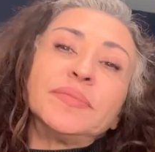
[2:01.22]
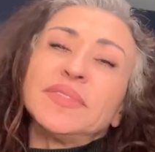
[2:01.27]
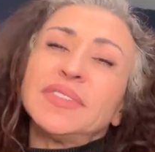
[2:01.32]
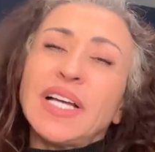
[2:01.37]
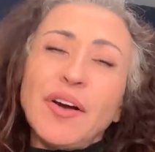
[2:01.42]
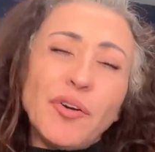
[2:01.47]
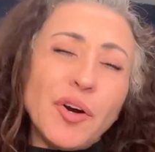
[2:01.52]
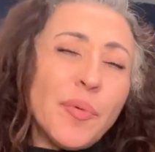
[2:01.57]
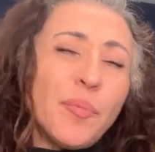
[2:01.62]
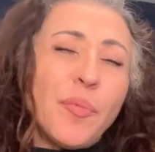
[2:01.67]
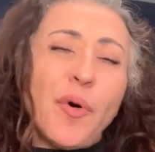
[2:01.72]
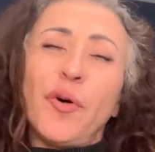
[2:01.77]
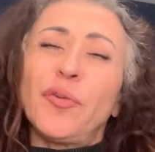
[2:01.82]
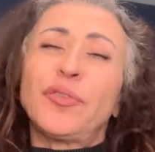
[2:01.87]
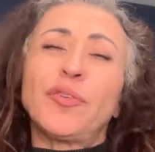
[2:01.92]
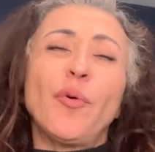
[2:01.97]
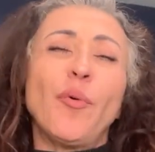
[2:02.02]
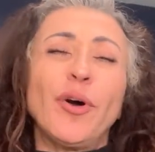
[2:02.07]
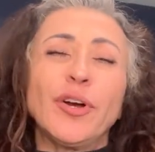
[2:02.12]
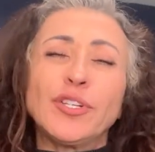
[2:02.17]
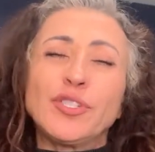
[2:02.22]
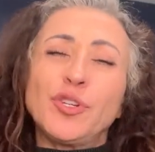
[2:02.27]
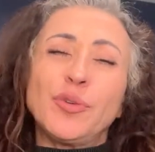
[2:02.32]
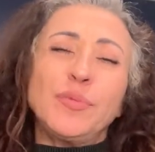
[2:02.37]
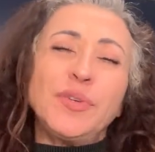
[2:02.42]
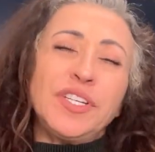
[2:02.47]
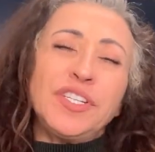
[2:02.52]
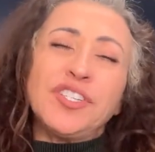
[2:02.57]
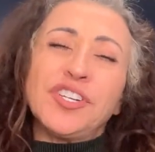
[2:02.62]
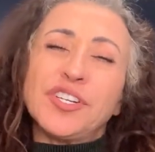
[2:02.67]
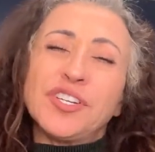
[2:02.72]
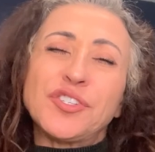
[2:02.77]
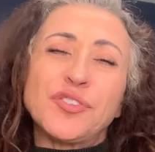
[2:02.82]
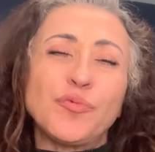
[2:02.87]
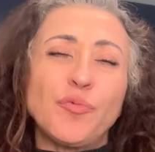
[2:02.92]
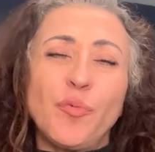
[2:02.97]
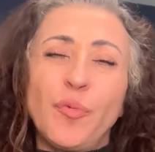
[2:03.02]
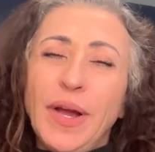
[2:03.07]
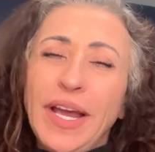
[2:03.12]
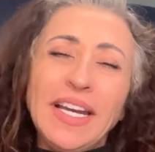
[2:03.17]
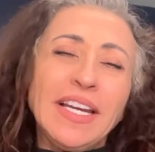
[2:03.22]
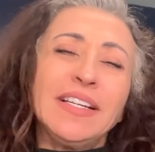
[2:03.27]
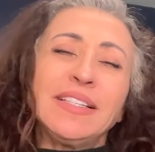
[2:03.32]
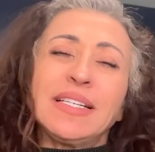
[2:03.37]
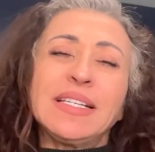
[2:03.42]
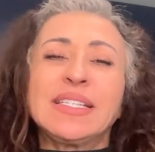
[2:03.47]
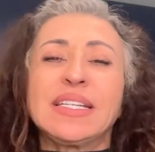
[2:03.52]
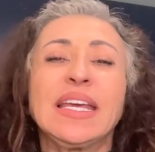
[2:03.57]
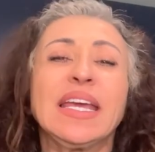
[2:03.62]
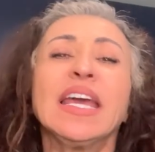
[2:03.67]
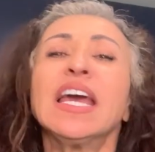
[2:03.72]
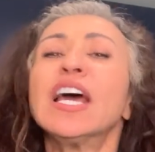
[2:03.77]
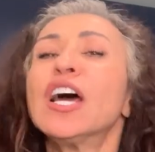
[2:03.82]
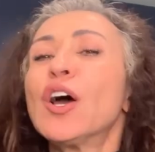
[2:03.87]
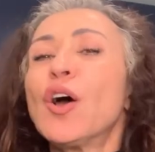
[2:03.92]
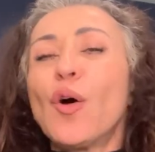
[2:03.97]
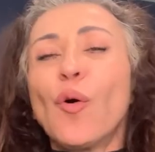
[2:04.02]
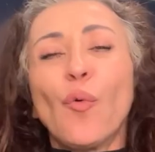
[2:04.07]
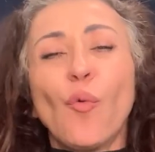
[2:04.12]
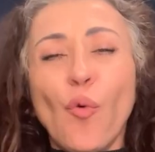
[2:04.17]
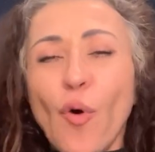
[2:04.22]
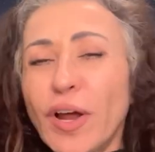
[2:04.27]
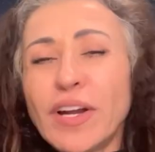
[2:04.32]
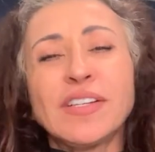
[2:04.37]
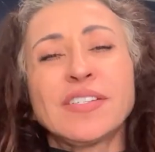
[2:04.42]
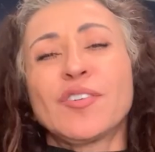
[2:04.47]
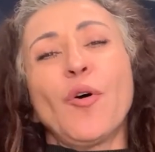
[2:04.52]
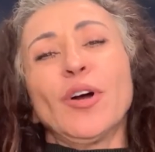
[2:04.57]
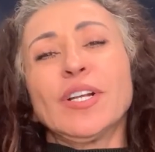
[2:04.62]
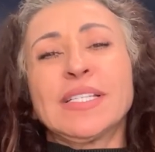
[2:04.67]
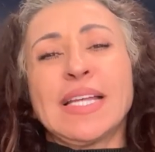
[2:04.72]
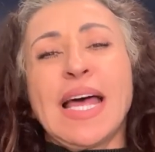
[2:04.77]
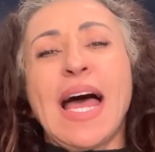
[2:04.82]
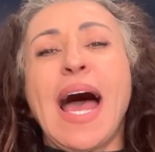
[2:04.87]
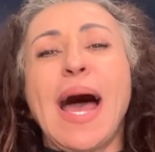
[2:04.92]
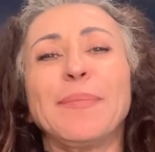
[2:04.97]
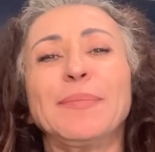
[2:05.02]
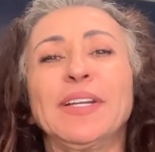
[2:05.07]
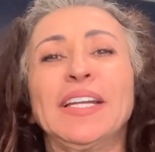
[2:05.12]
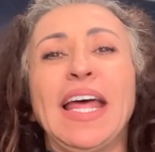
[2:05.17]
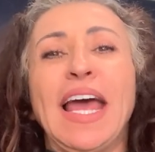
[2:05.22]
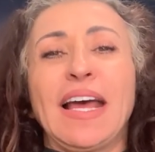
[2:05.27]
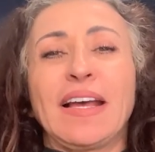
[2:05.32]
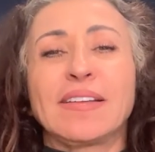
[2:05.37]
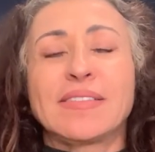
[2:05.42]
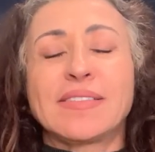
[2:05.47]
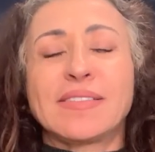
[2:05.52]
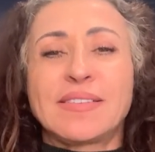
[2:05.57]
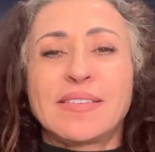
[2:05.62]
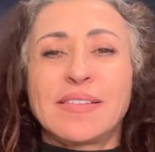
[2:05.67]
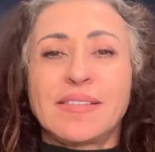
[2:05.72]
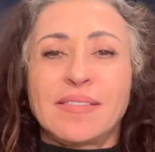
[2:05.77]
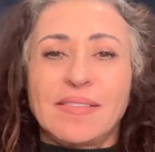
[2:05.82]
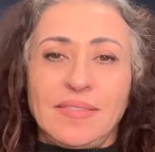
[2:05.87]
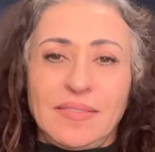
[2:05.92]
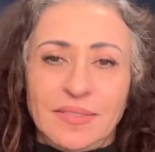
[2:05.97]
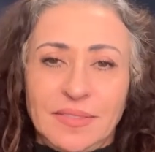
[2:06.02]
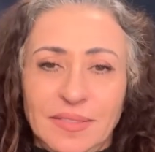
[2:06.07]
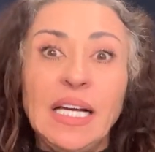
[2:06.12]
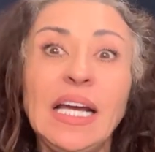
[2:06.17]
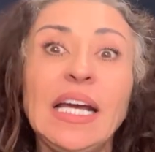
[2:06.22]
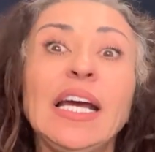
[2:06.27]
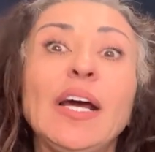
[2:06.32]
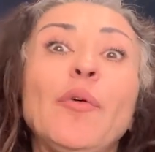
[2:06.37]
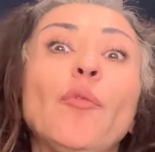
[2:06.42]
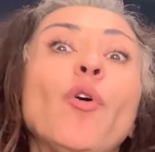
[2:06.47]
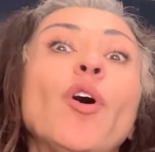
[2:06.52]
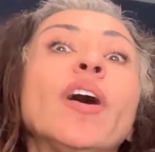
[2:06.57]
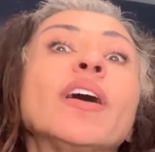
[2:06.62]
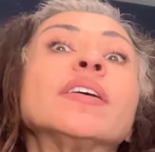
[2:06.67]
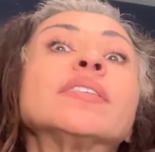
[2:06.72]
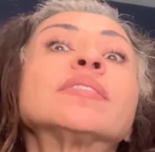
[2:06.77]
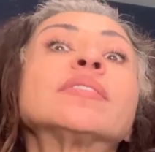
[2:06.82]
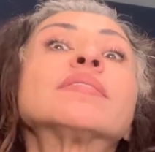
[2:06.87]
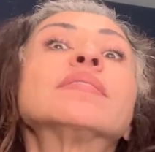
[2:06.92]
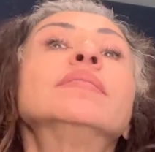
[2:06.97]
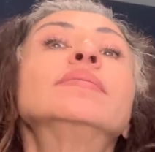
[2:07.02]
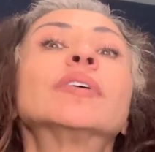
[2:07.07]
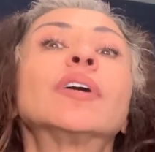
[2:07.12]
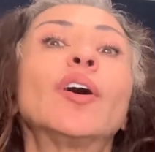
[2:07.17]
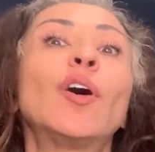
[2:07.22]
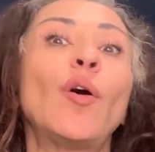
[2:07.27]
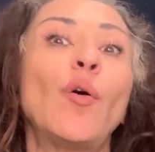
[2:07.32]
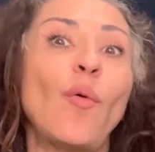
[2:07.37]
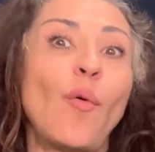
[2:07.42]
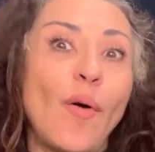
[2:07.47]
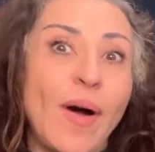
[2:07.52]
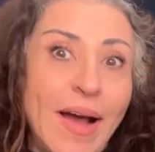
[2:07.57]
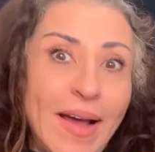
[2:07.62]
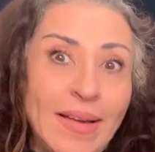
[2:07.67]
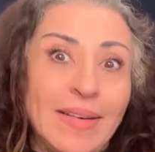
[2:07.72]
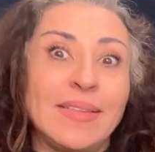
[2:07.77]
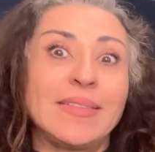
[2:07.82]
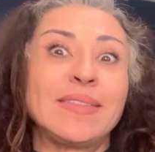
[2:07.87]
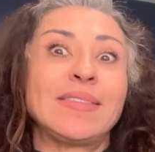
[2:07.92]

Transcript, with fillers: they were both going to be just waiting to see what is going to happen next. It was quite a